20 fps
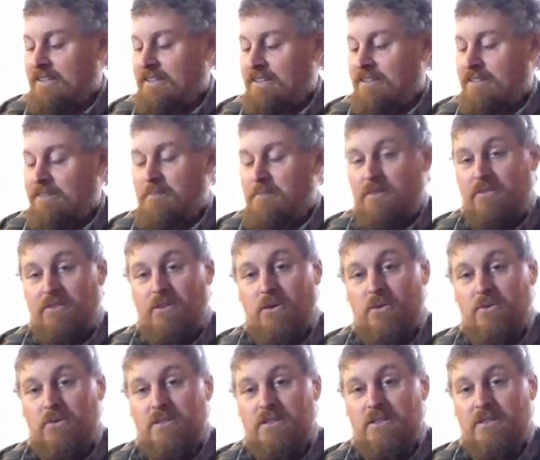of
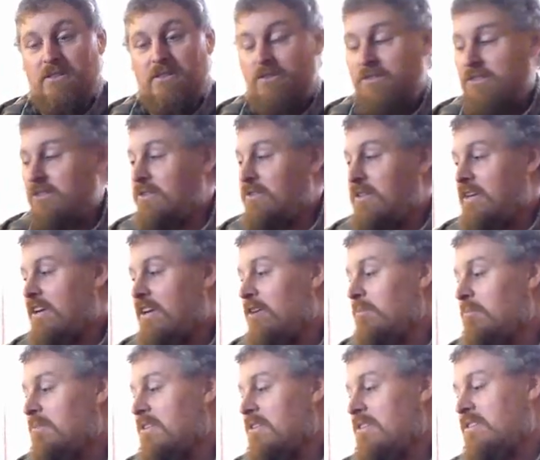those of you that
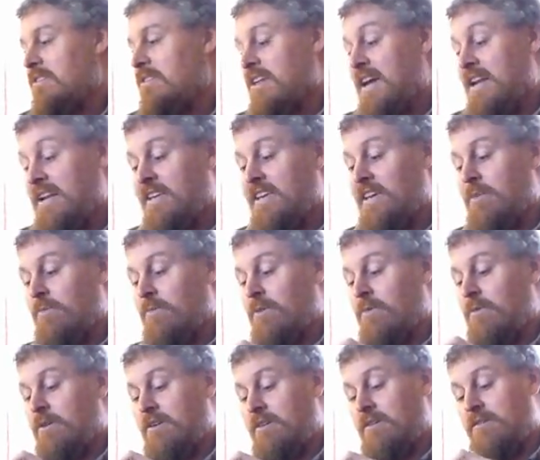helped us kind of get
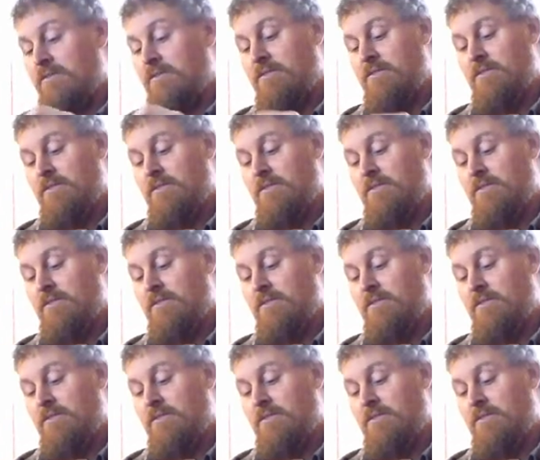where